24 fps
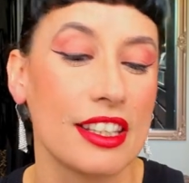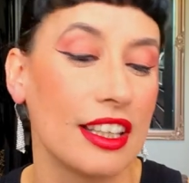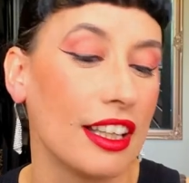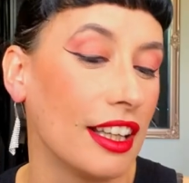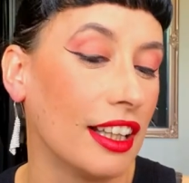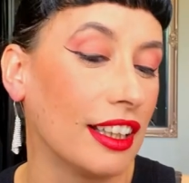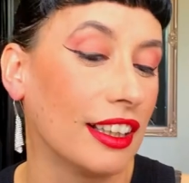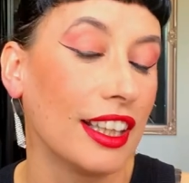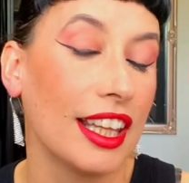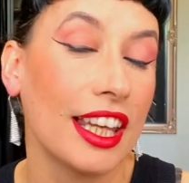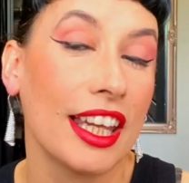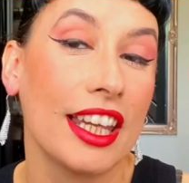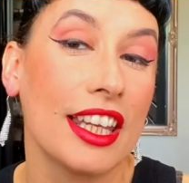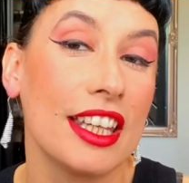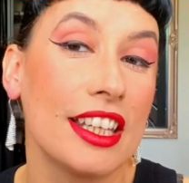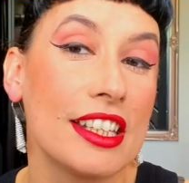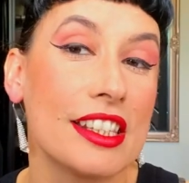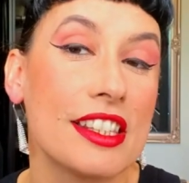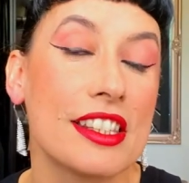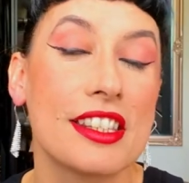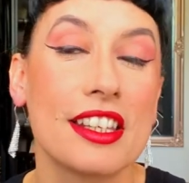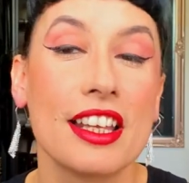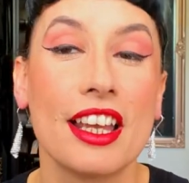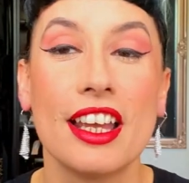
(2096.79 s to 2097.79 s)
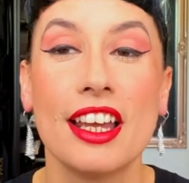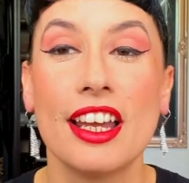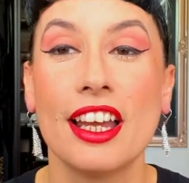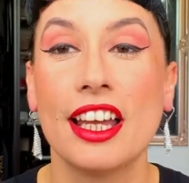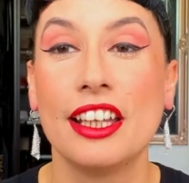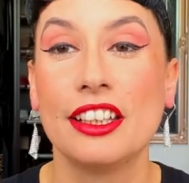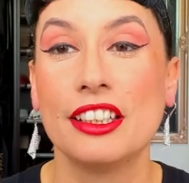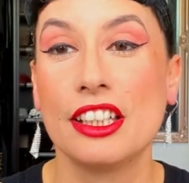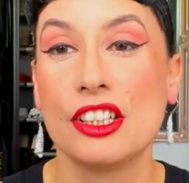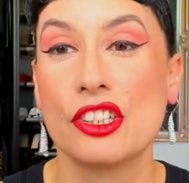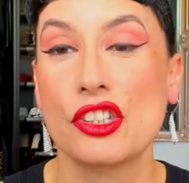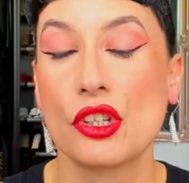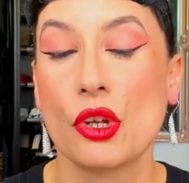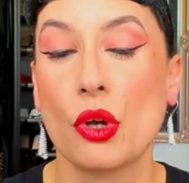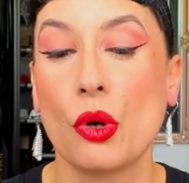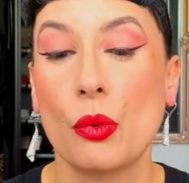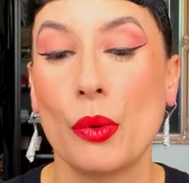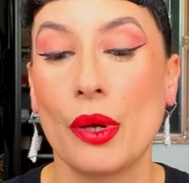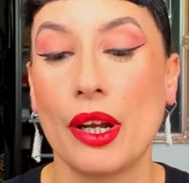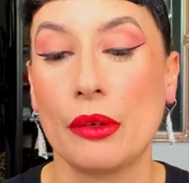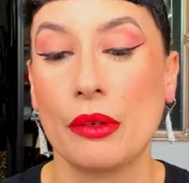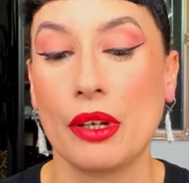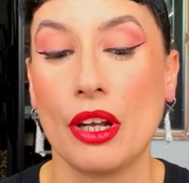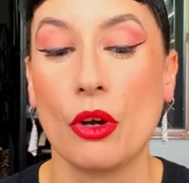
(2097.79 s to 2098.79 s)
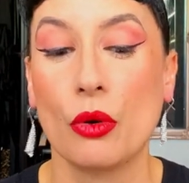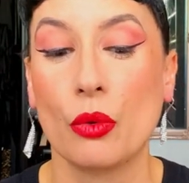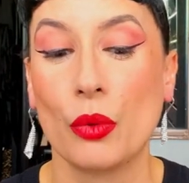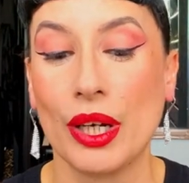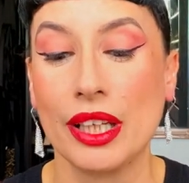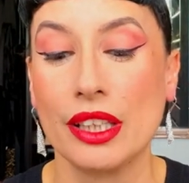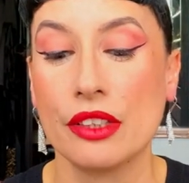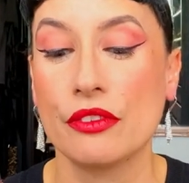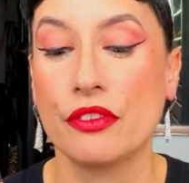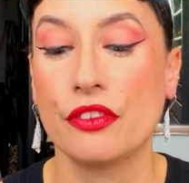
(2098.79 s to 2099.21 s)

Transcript: a lace and it's already